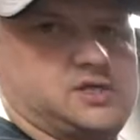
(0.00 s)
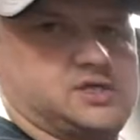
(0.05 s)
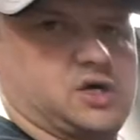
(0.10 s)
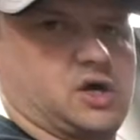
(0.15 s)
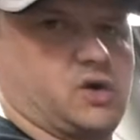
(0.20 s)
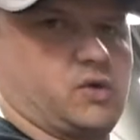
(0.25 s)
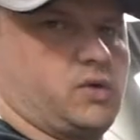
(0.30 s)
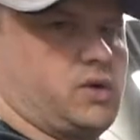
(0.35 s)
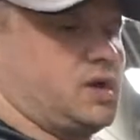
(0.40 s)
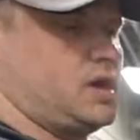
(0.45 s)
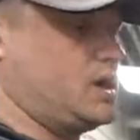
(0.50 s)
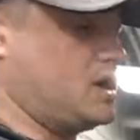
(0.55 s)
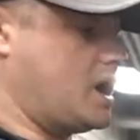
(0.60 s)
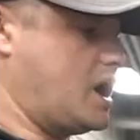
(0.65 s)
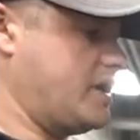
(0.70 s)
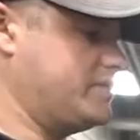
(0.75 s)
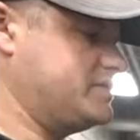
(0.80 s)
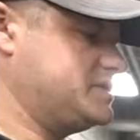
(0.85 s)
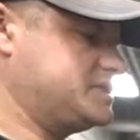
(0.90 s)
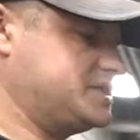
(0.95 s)
so
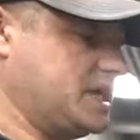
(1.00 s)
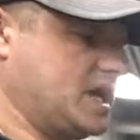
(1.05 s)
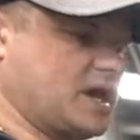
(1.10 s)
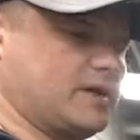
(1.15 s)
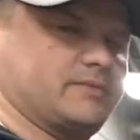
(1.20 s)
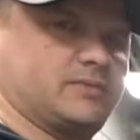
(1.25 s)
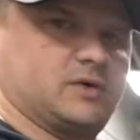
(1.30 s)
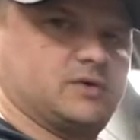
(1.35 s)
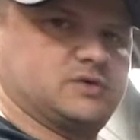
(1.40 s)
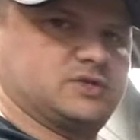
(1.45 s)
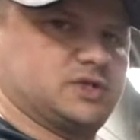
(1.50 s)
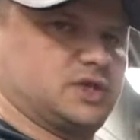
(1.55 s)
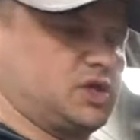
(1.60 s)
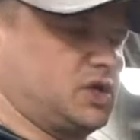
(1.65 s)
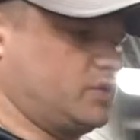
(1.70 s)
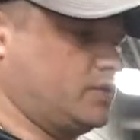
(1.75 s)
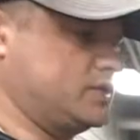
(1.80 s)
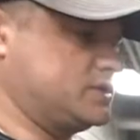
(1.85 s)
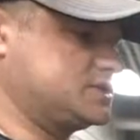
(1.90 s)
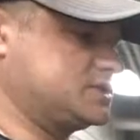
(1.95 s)
obviously I'm using the
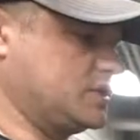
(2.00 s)
new one.